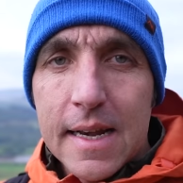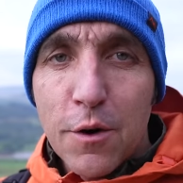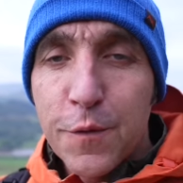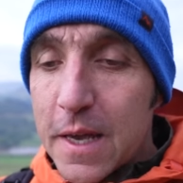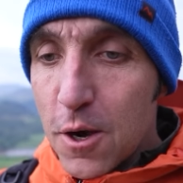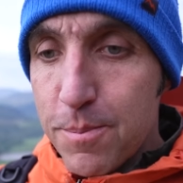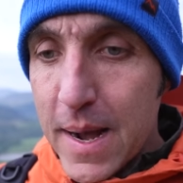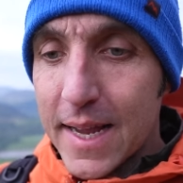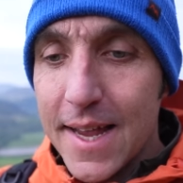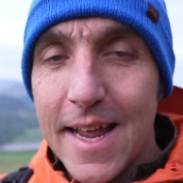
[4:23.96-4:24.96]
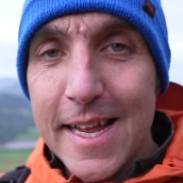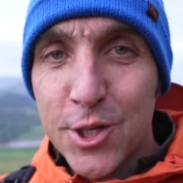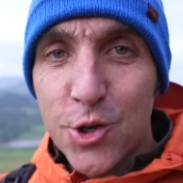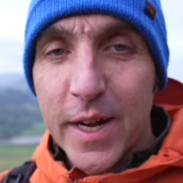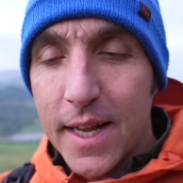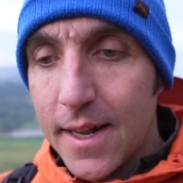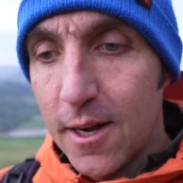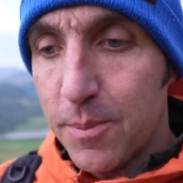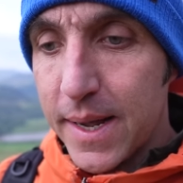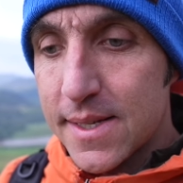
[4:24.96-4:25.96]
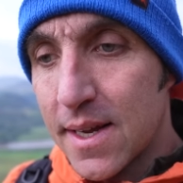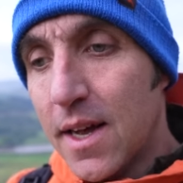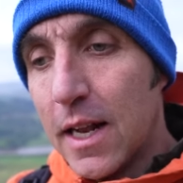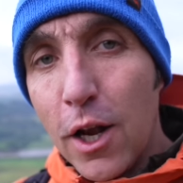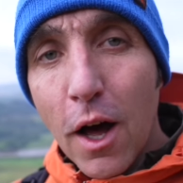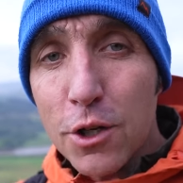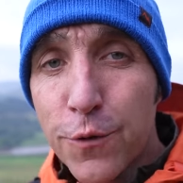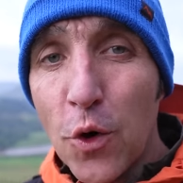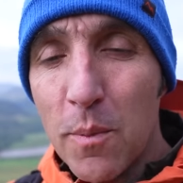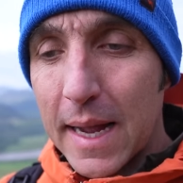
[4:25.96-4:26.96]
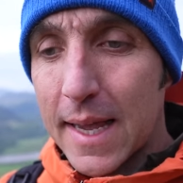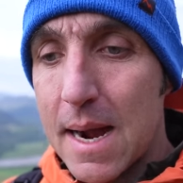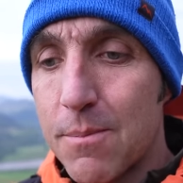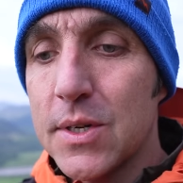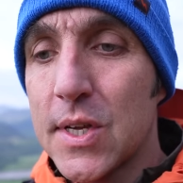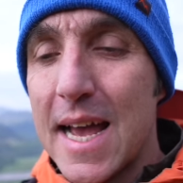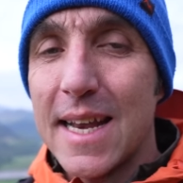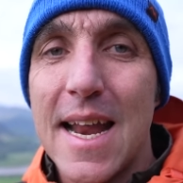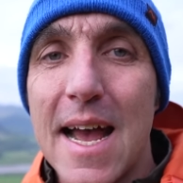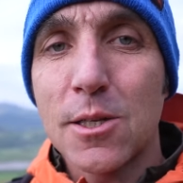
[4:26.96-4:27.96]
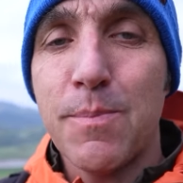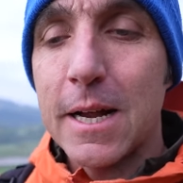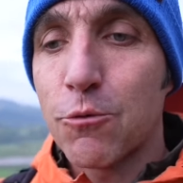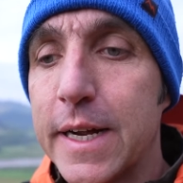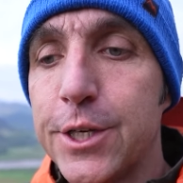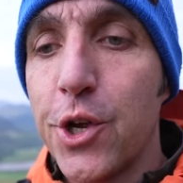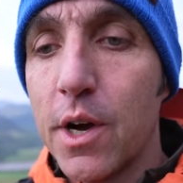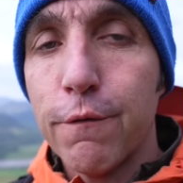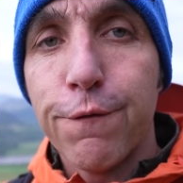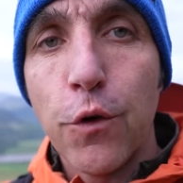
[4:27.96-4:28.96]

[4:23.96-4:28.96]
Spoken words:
Now, if we go back in history a little bit, large format cameras had an aspect ratio of